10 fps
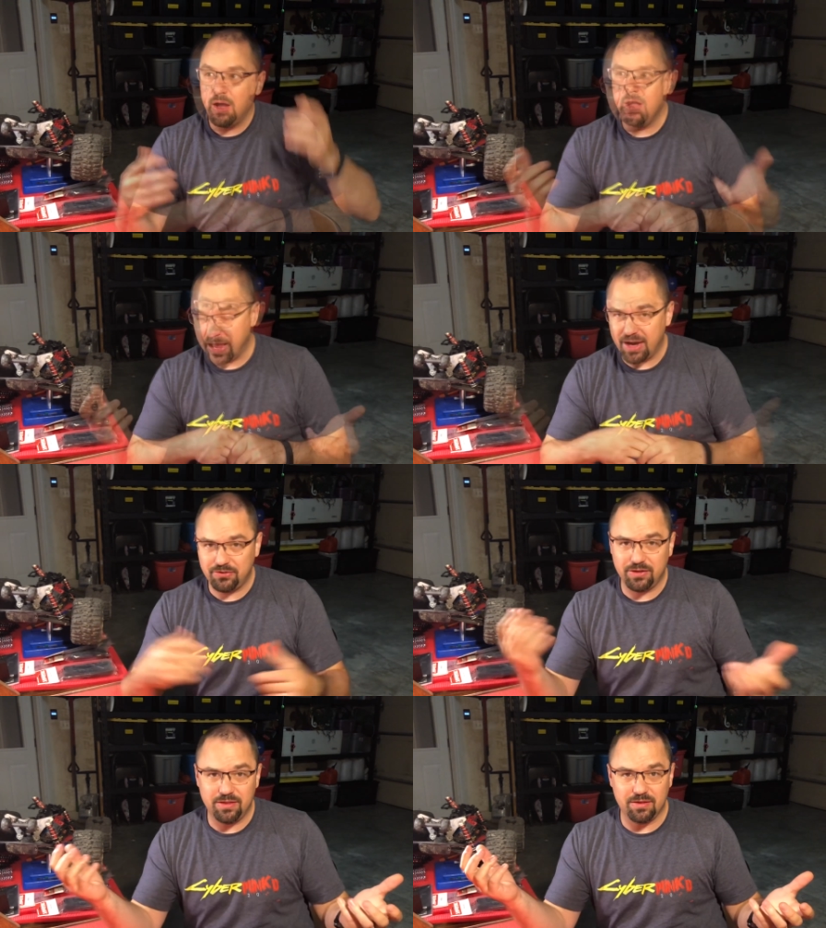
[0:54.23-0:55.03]
Um,
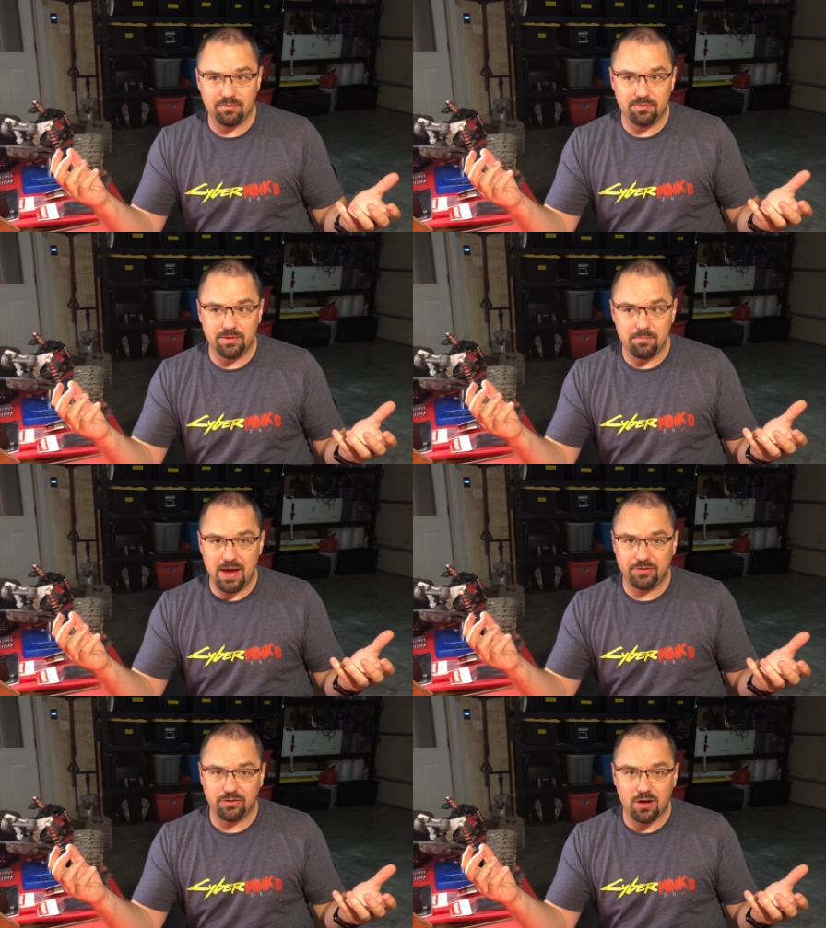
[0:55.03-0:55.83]
actually, the, the
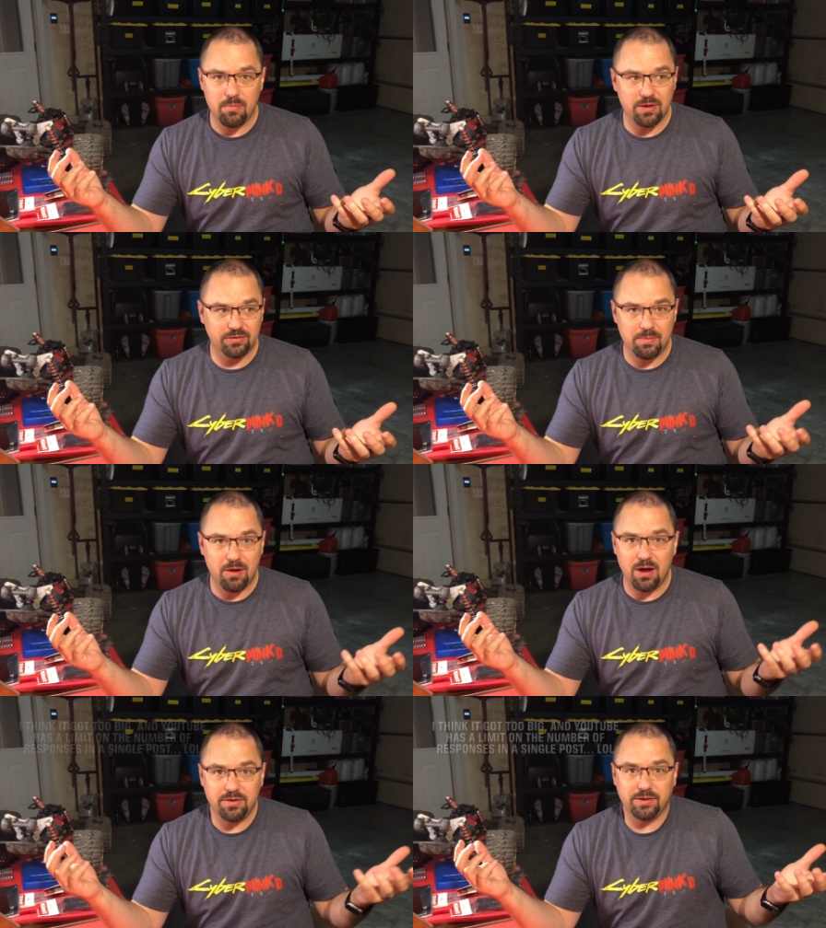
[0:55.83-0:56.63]
master comment somehow
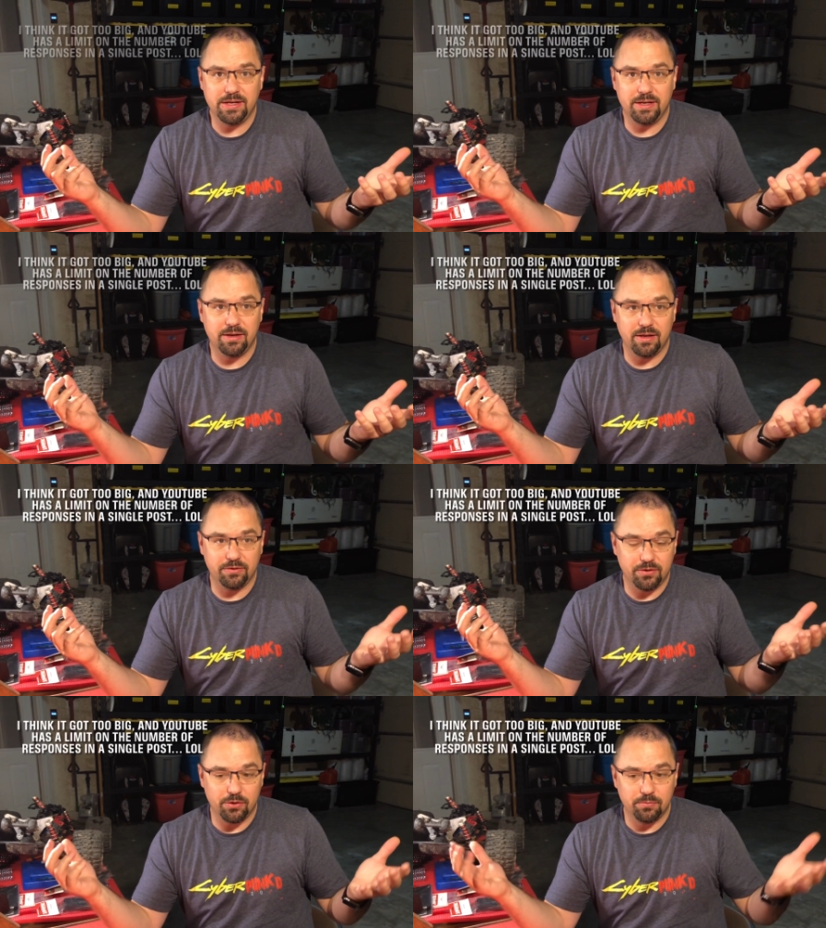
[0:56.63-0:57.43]
got deleted and
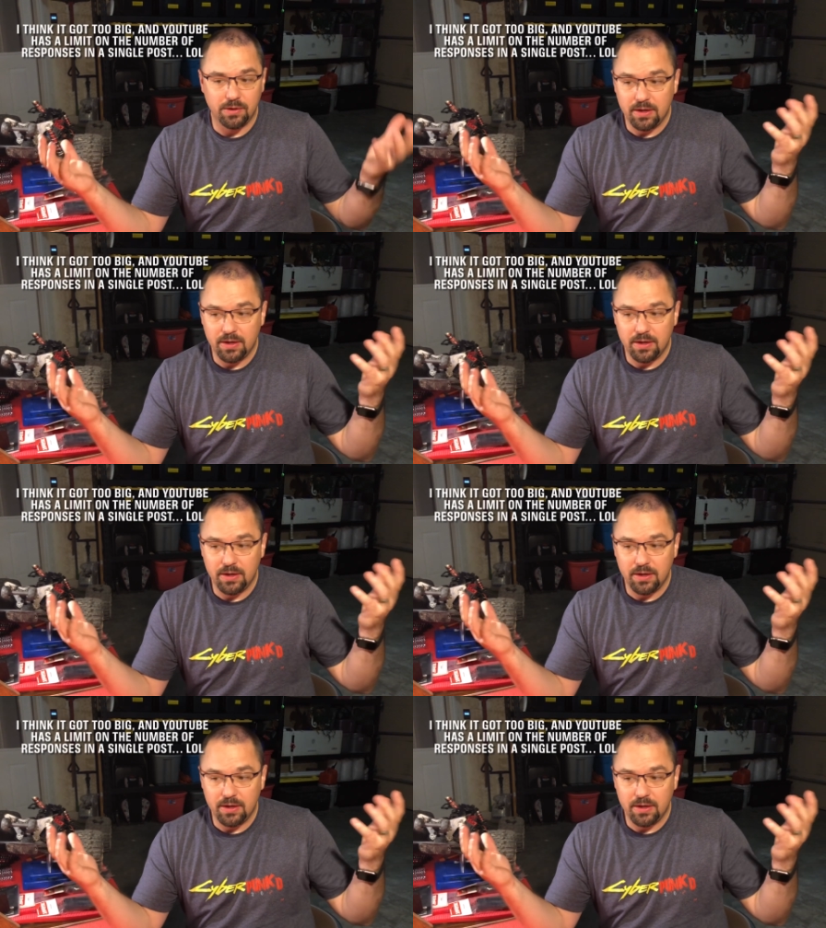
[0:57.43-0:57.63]
so